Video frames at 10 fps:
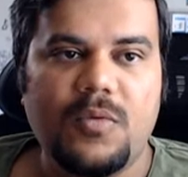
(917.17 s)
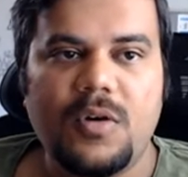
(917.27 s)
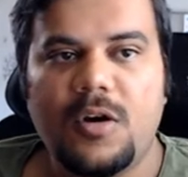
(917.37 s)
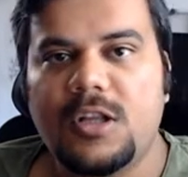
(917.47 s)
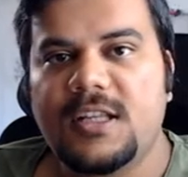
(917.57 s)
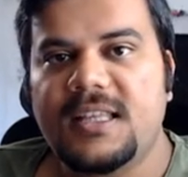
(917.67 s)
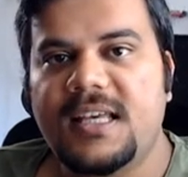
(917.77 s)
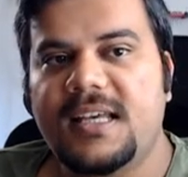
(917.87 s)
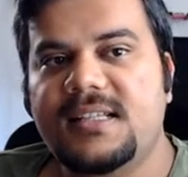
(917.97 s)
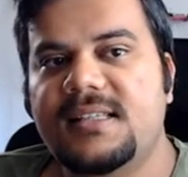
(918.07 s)
all the
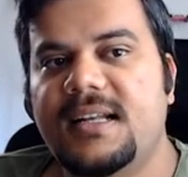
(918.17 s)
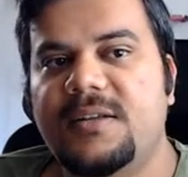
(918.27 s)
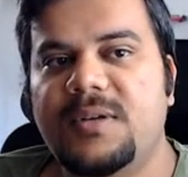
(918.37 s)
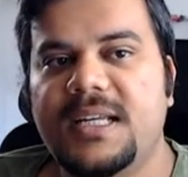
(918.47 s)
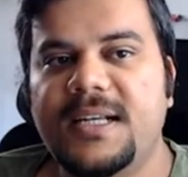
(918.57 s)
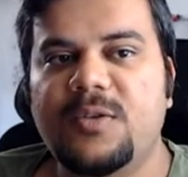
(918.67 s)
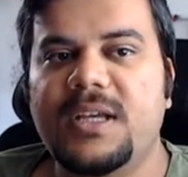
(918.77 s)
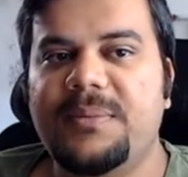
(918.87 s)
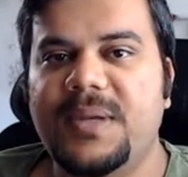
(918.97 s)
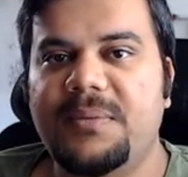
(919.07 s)
things that you need to
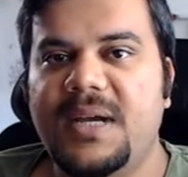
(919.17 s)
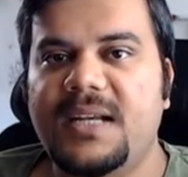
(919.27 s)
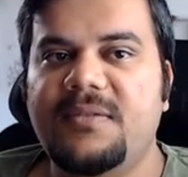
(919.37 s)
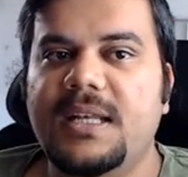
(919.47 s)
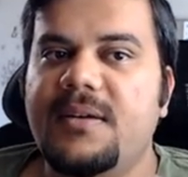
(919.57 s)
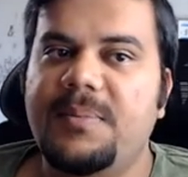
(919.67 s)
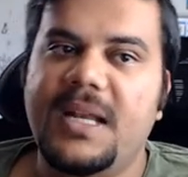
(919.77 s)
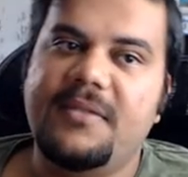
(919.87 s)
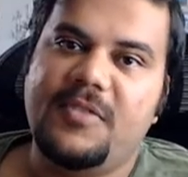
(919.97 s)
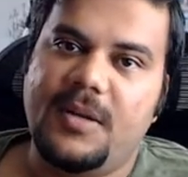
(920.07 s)
keep in mind when you
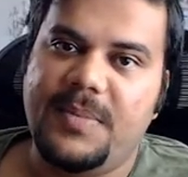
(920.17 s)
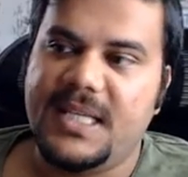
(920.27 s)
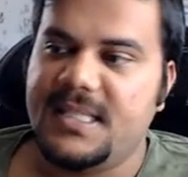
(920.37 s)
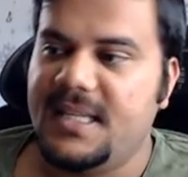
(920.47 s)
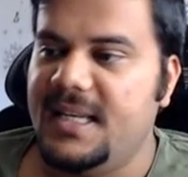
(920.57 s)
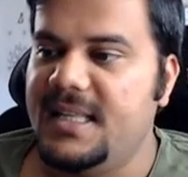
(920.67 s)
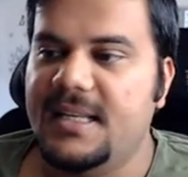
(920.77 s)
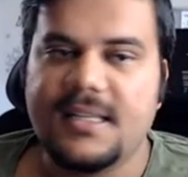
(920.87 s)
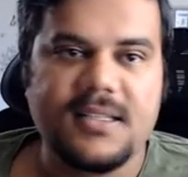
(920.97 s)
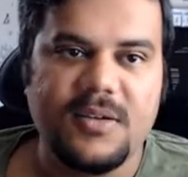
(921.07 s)
apply for a PhD in Netherlands.